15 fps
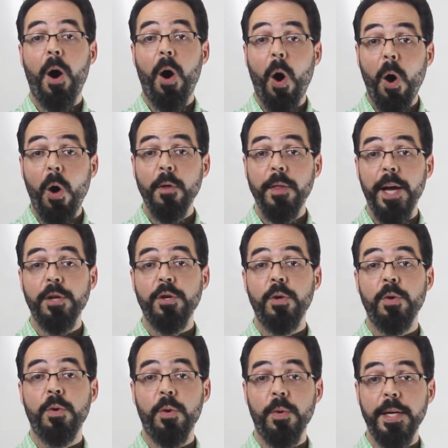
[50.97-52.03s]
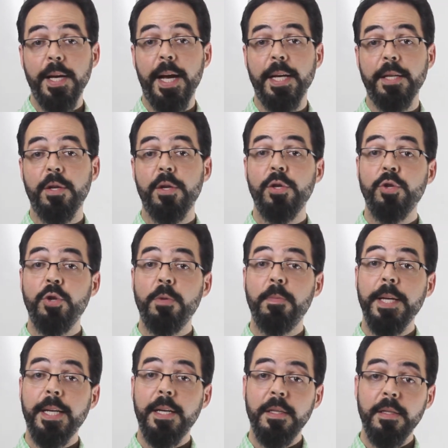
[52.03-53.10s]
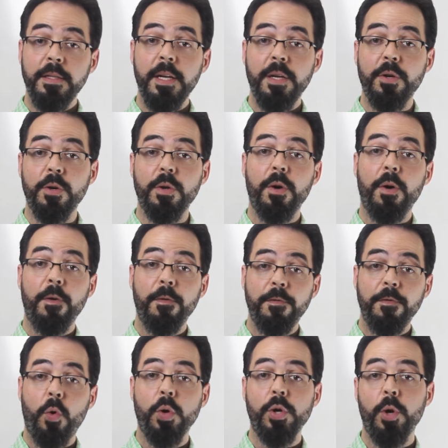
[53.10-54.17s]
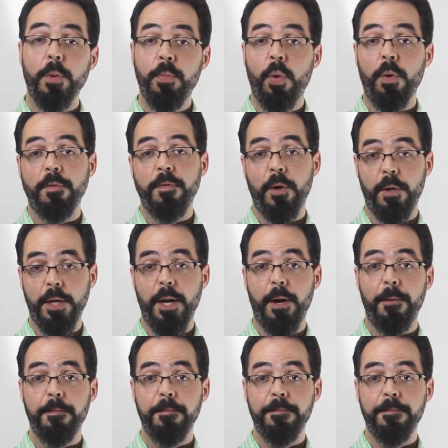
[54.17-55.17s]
All that you create should be considered for your portfolio.